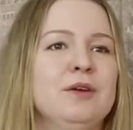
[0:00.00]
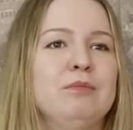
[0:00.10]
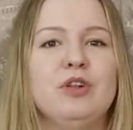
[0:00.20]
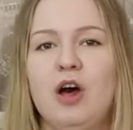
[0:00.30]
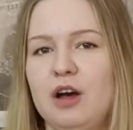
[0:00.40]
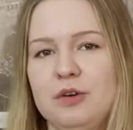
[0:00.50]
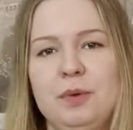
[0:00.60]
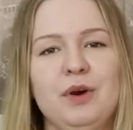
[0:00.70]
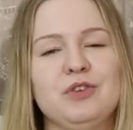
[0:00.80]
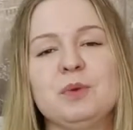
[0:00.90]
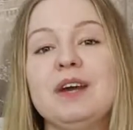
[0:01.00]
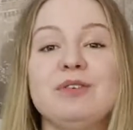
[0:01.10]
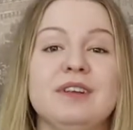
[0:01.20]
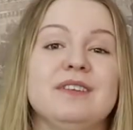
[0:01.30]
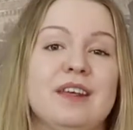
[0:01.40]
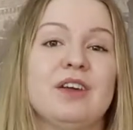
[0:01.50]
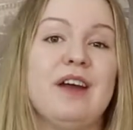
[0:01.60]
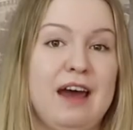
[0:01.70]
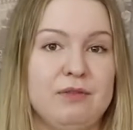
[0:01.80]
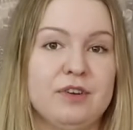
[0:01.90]
blog post, whatever it is that you're
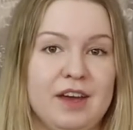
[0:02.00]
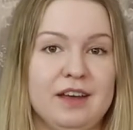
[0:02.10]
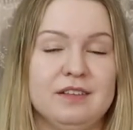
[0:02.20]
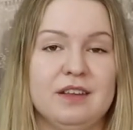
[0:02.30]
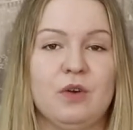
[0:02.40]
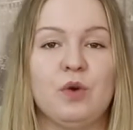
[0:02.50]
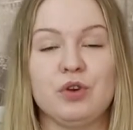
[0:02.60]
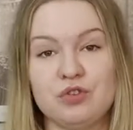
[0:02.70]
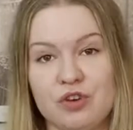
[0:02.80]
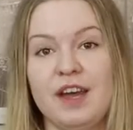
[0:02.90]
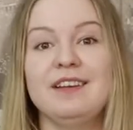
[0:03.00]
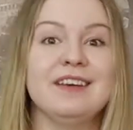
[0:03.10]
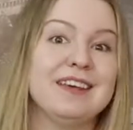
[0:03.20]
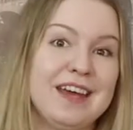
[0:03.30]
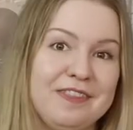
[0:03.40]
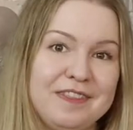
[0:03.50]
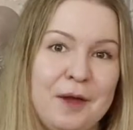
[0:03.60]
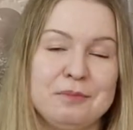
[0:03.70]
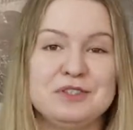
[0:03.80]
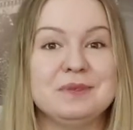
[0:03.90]
advertising or you're trying to get
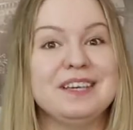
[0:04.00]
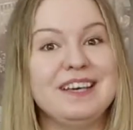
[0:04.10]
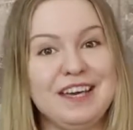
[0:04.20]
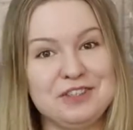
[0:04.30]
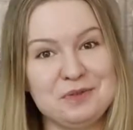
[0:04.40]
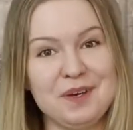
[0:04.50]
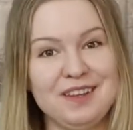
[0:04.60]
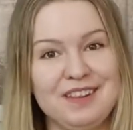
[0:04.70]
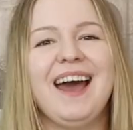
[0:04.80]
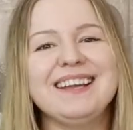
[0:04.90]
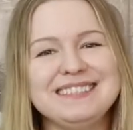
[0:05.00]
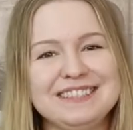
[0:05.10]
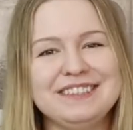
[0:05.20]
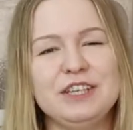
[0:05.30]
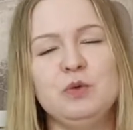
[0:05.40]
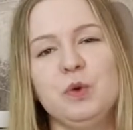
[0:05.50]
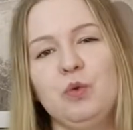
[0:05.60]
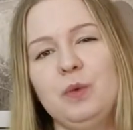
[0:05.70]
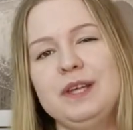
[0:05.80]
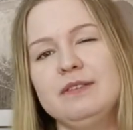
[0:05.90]
them to engage with. Ideally, you want
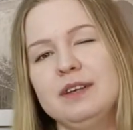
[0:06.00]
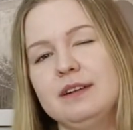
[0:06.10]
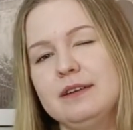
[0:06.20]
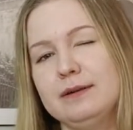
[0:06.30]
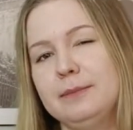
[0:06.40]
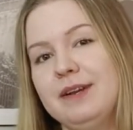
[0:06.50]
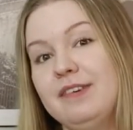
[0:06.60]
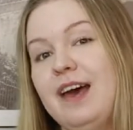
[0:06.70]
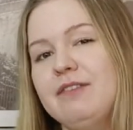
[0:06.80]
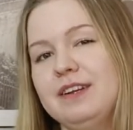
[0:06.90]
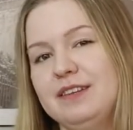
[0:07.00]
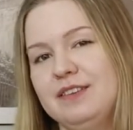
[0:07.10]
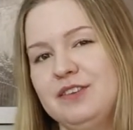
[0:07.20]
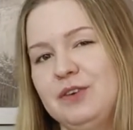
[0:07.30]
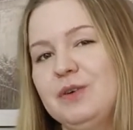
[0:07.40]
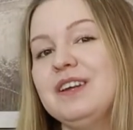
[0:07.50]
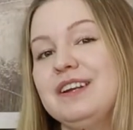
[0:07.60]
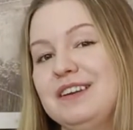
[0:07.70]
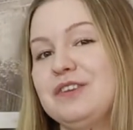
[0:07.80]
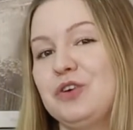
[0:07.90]
to weave in a little bit of evidence too that
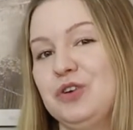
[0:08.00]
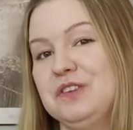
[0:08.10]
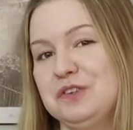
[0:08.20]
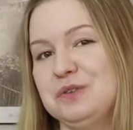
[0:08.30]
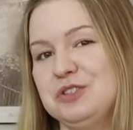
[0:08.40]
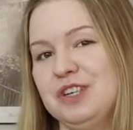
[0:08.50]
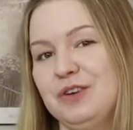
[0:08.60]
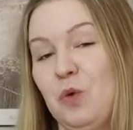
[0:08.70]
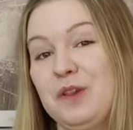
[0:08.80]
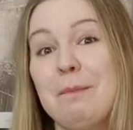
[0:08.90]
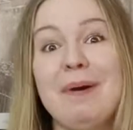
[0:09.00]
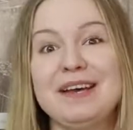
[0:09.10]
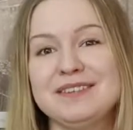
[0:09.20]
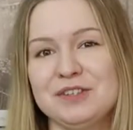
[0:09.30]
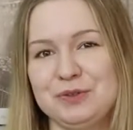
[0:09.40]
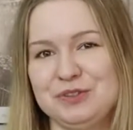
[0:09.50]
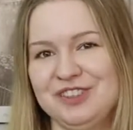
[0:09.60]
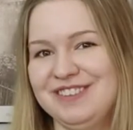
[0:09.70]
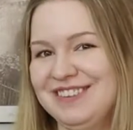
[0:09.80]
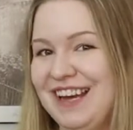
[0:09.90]
it is a good solution or the best
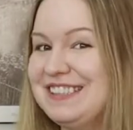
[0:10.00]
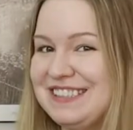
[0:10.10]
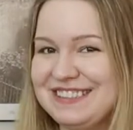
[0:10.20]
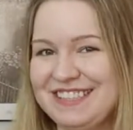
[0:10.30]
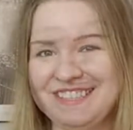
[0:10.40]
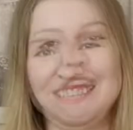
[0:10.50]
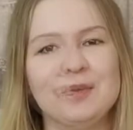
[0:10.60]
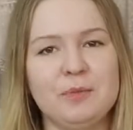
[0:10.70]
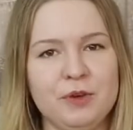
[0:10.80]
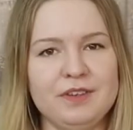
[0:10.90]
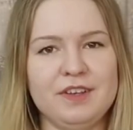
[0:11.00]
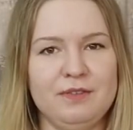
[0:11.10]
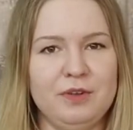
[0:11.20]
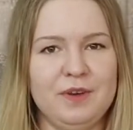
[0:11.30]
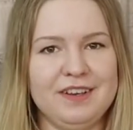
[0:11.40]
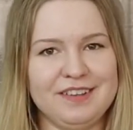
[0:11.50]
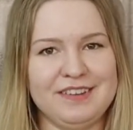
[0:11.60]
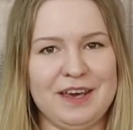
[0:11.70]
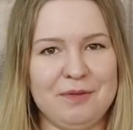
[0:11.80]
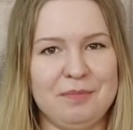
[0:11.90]
solution, ideally. So I'm going to give you an
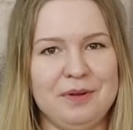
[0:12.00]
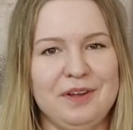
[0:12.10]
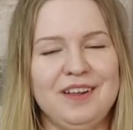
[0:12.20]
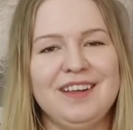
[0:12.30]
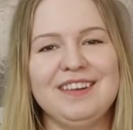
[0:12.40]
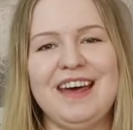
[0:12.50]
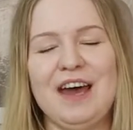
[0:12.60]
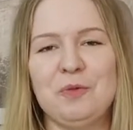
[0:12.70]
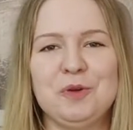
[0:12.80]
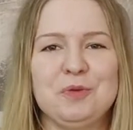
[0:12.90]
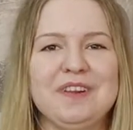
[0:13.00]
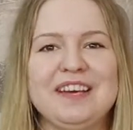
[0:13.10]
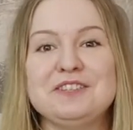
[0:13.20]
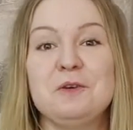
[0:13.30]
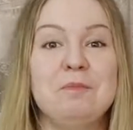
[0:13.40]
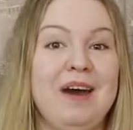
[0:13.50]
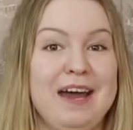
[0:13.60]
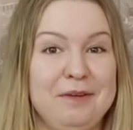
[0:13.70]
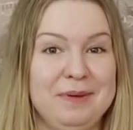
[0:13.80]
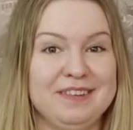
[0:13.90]
example that would relate to
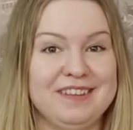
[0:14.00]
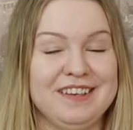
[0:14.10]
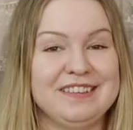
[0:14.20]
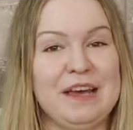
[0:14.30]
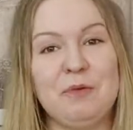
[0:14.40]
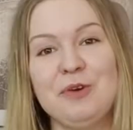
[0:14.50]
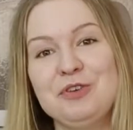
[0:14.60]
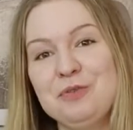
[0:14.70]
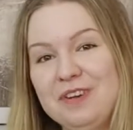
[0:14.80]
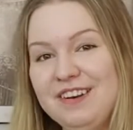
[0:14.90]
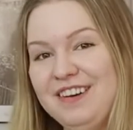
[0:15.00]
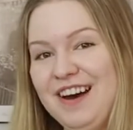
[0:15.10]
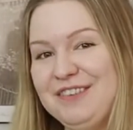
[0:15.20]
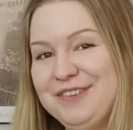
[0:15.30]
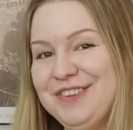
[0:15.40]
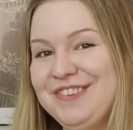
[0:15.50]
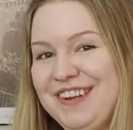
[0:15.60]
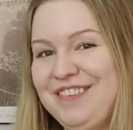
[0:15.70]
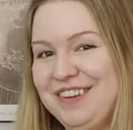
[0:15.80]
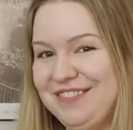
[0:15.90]
my business. I'm going to read it off, so stay with